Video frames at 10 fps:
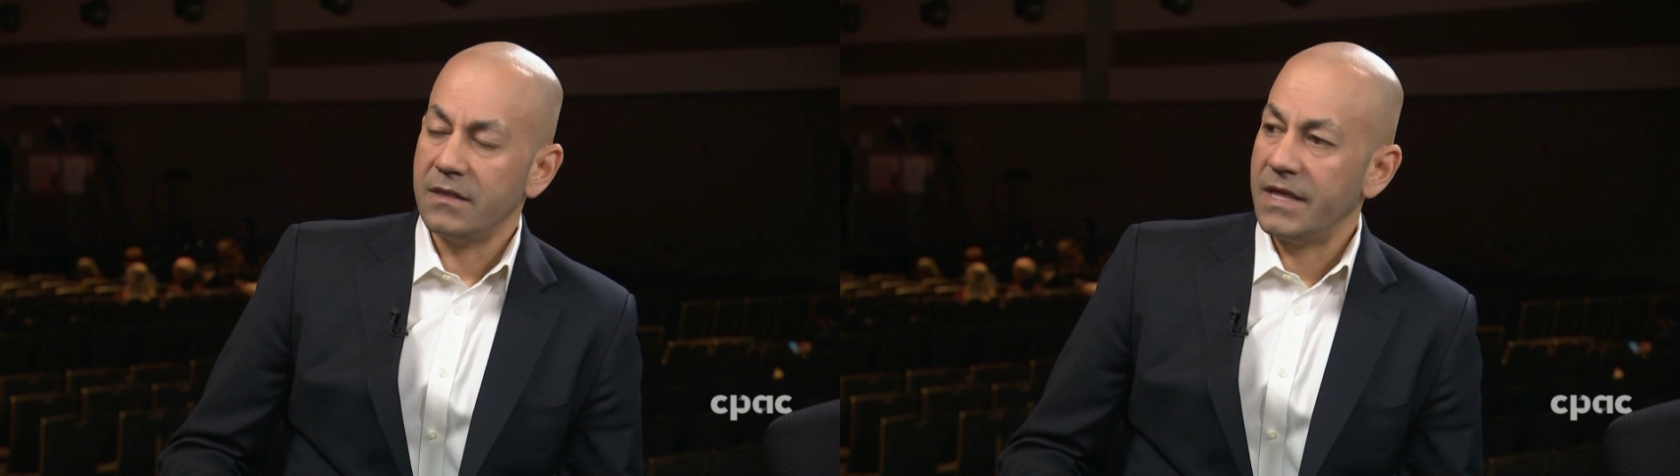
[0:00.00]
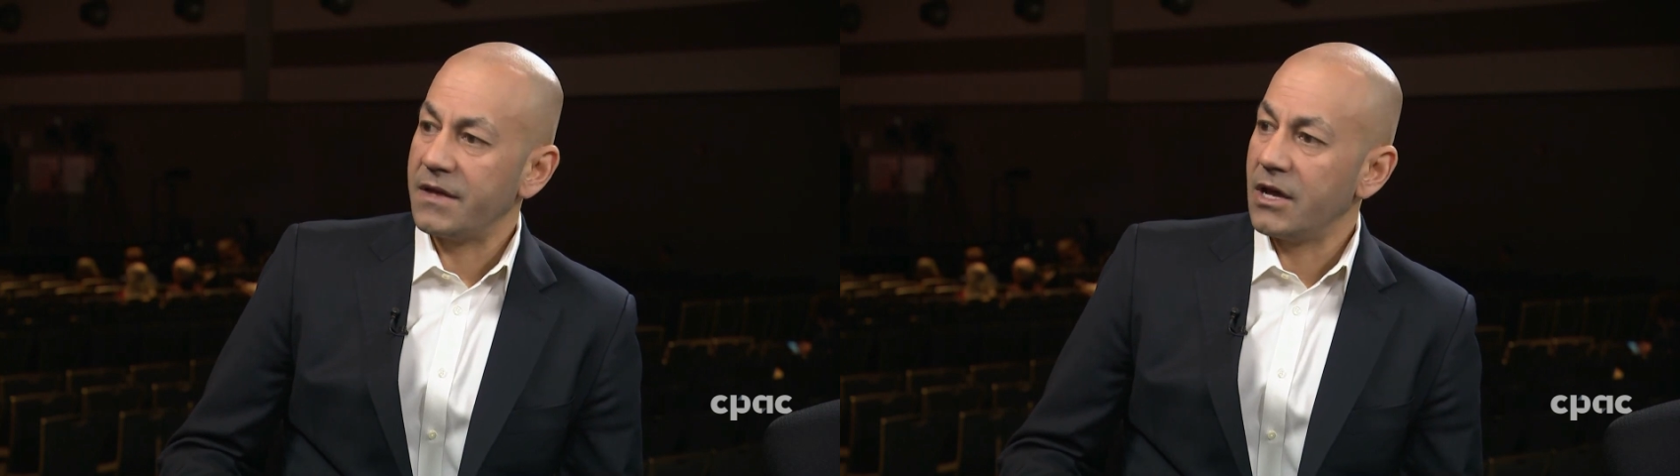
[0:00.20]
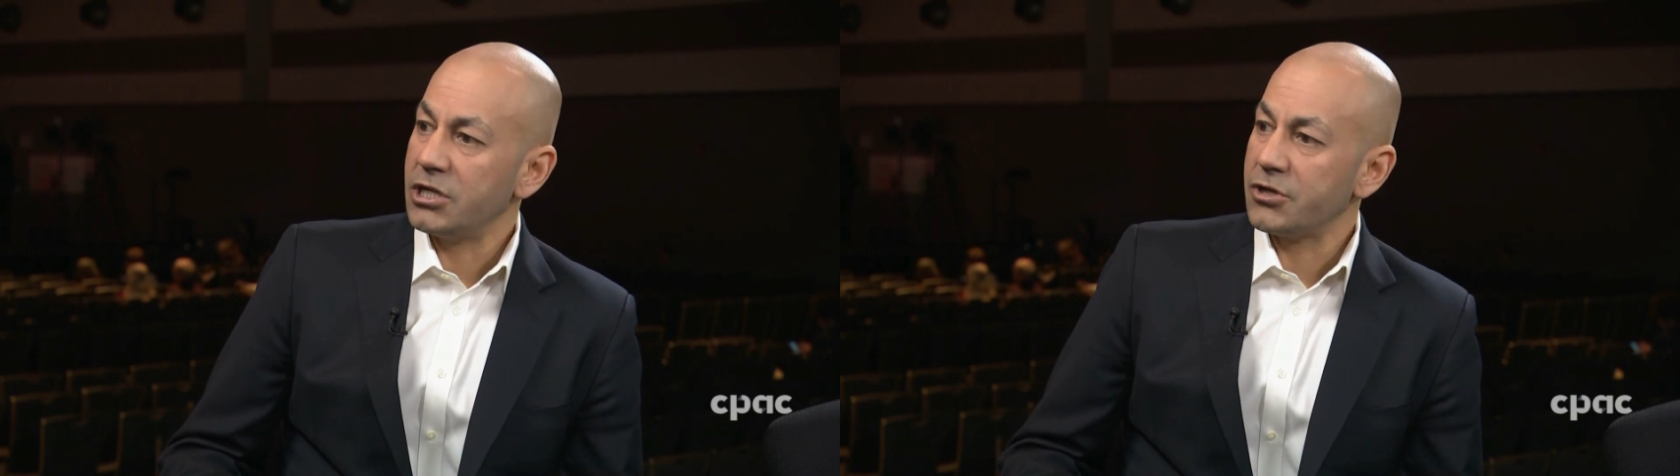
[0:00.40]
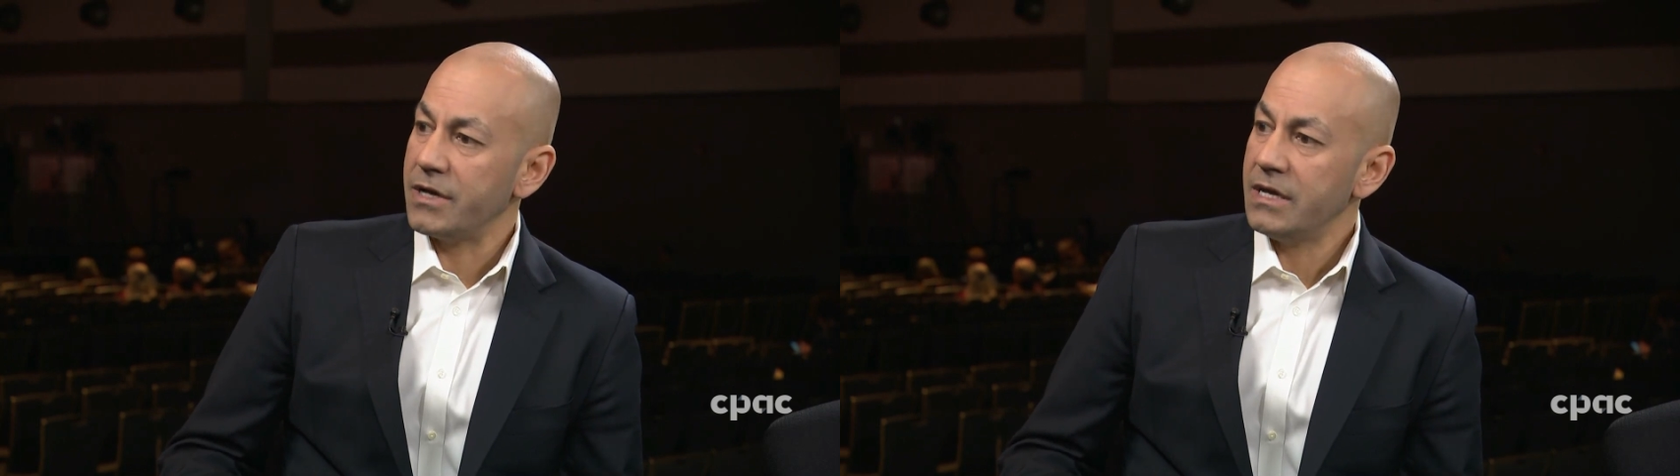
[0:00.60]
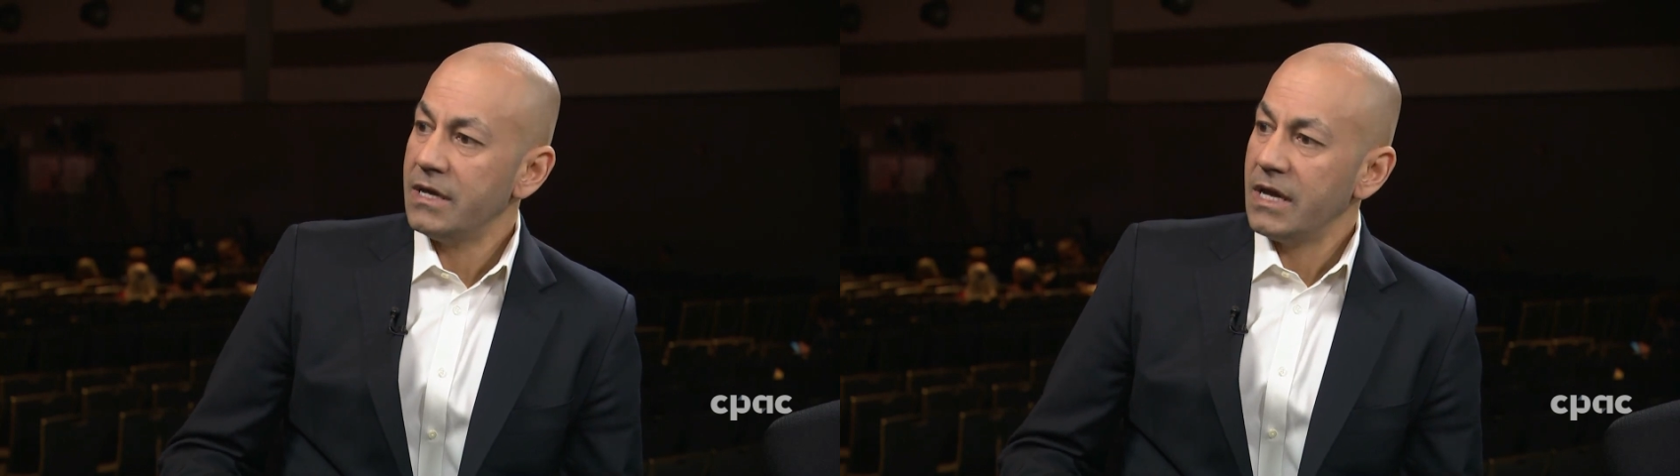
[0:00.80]
led the
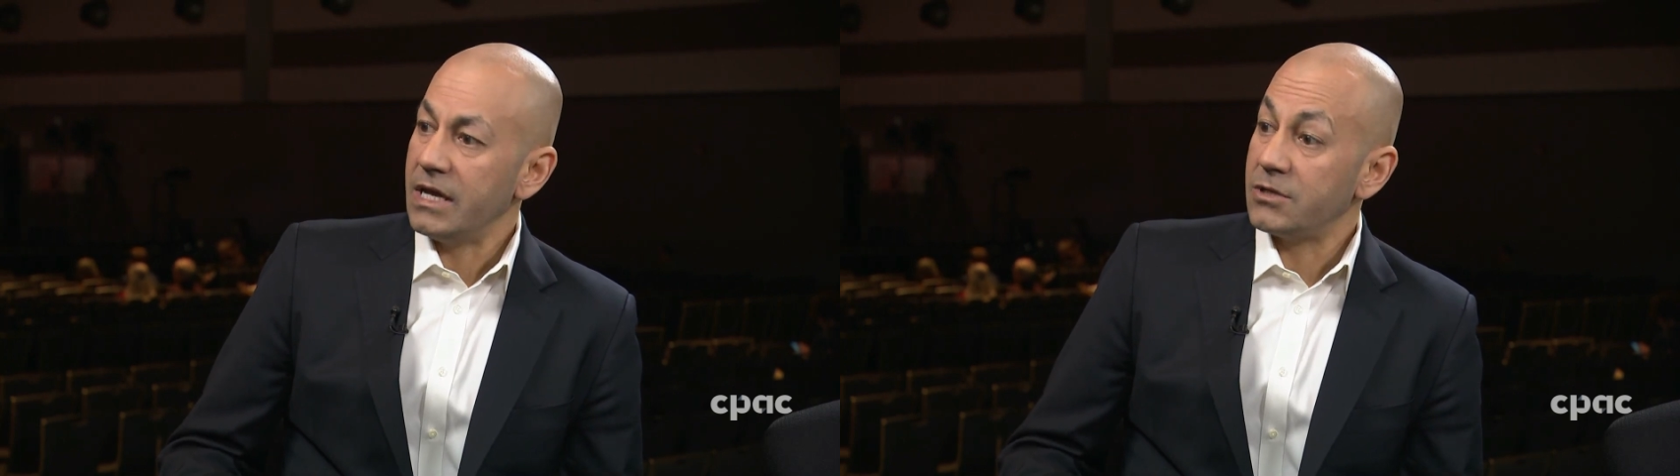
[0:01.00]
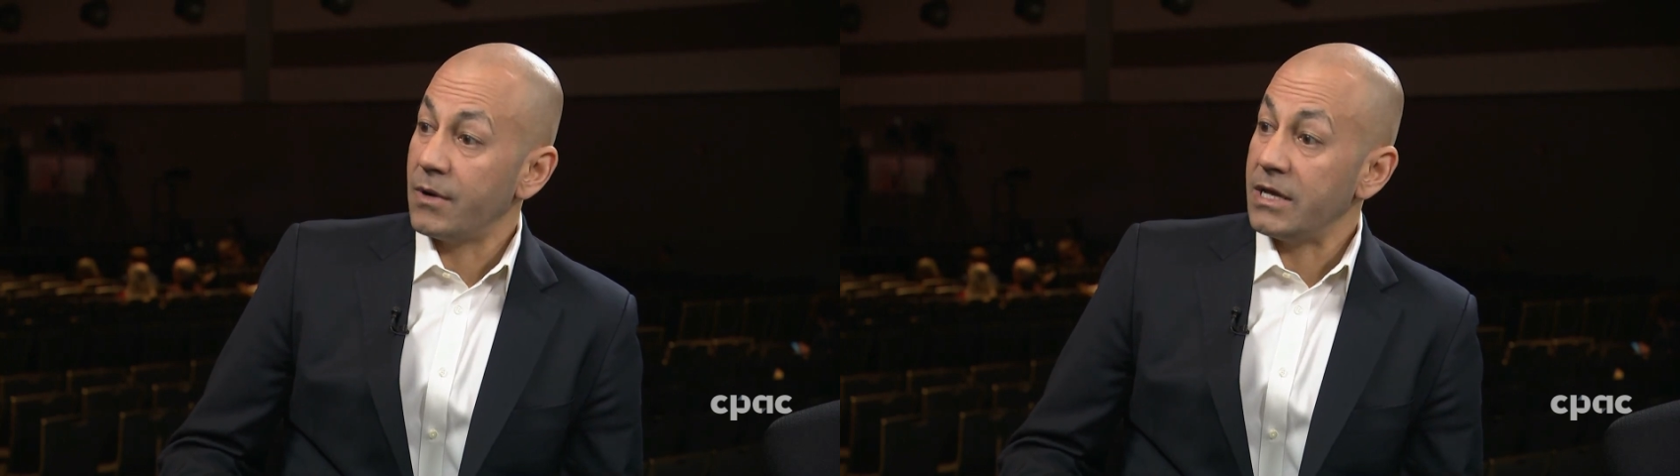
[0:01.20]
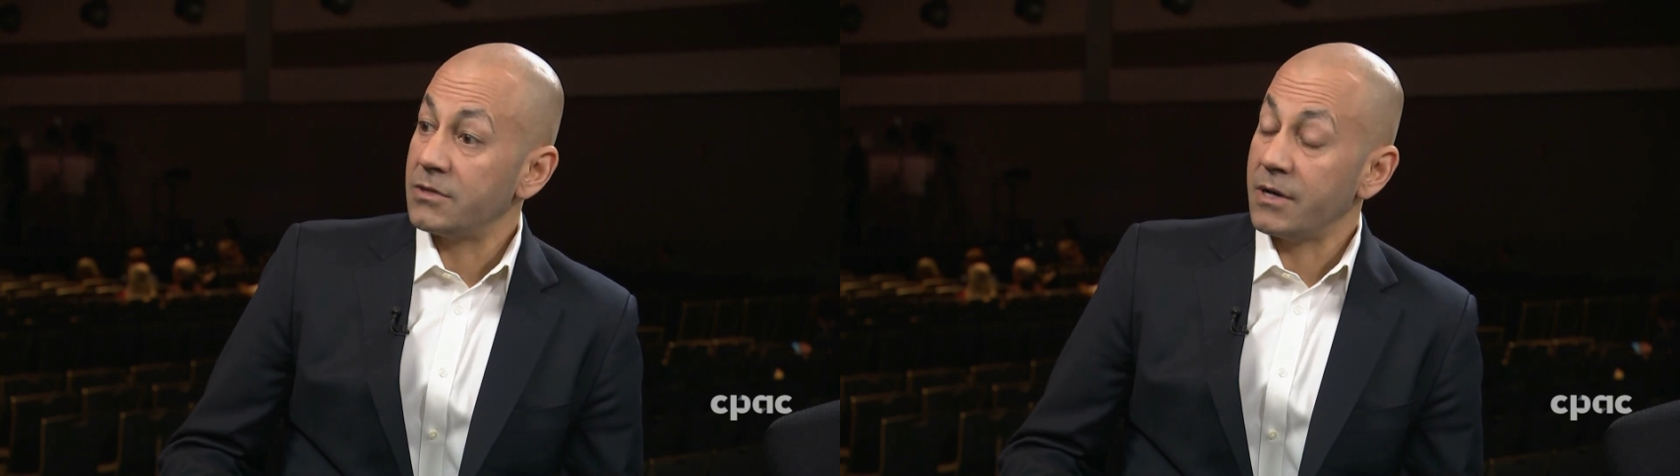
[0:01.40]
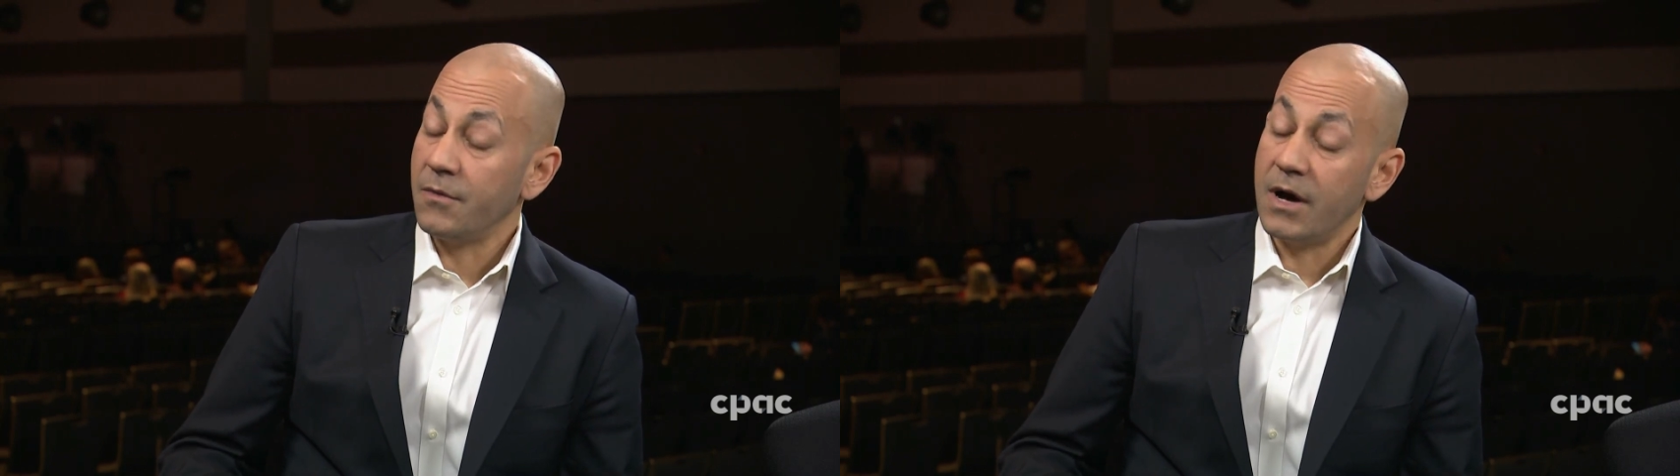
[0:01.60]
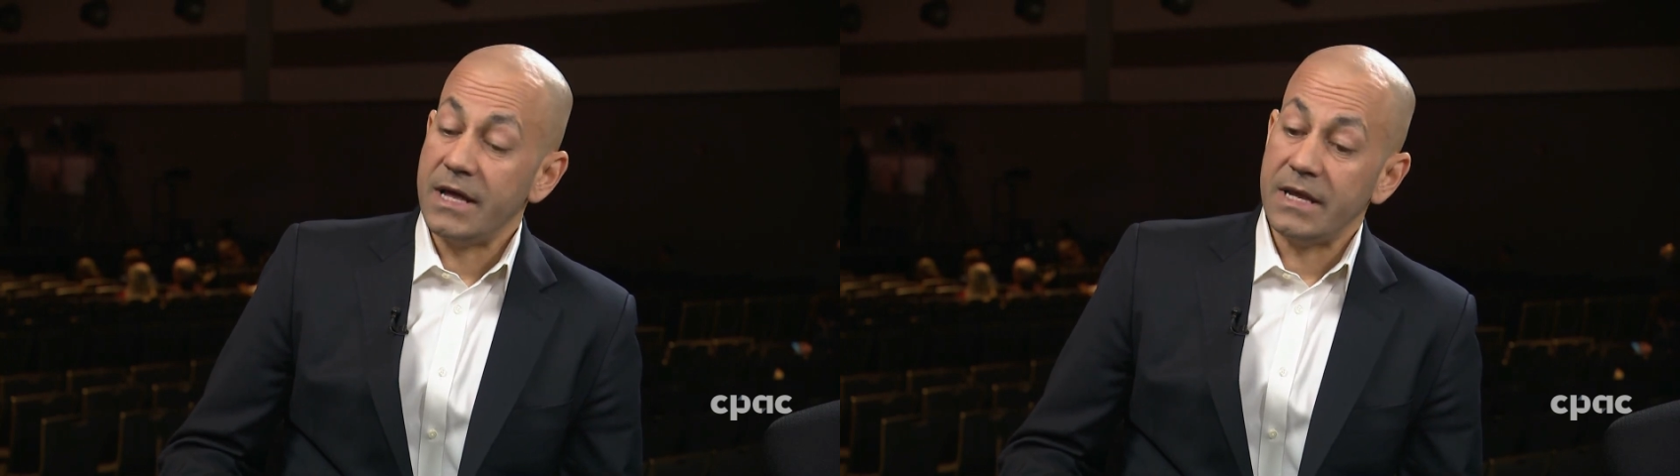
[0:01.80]
country in 20 and 21,